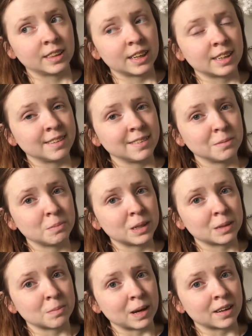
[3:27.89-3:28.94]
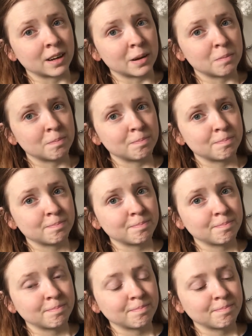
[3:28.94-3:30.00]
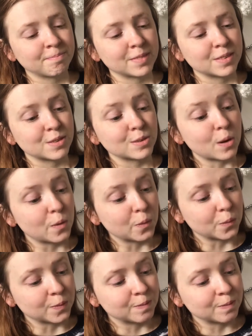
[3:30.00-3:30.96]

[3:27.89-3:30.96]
and I didn't pick it back up. So,